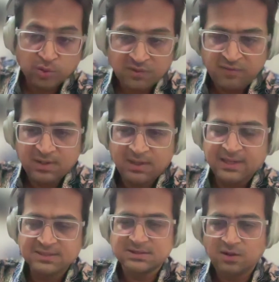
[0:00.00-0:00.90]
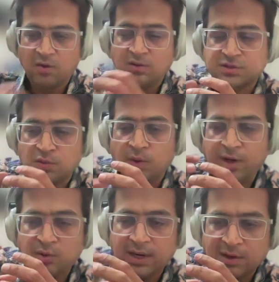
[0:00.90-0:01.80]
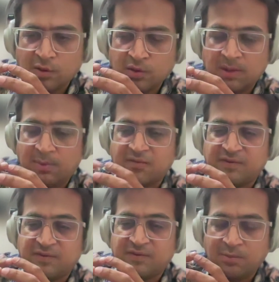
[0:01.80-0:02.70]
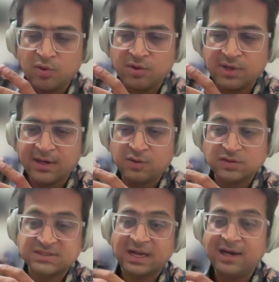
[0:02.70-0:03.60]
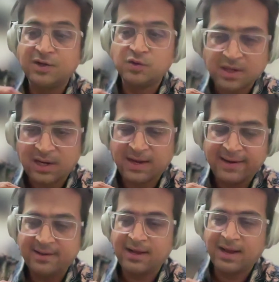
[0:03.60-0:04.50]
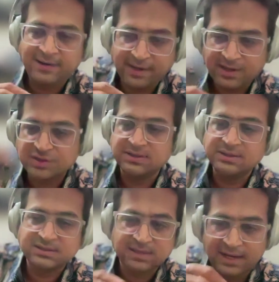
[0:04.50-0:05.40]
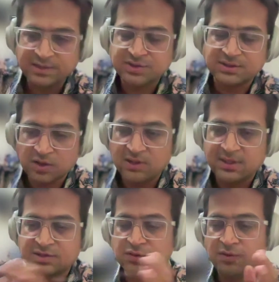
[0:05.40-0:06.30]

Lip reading: do the work. It is also going to include the amount of time you're going to take to sell it to the client, iterations, editions, and all that.